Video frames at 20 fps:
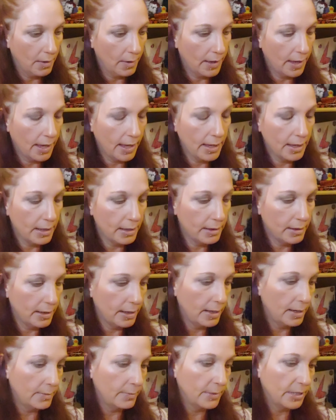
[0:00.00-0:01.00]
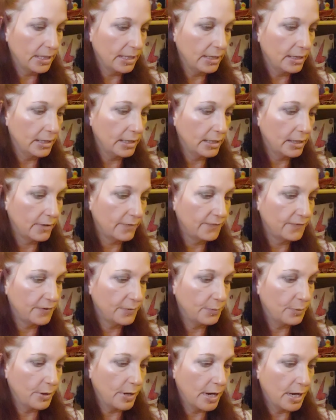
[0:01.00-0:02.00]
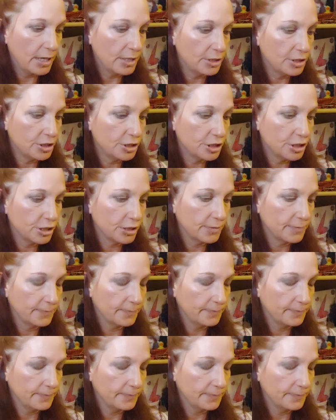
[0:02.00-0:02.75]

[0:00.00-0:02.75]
Okay, and I'm going to clean off the brush.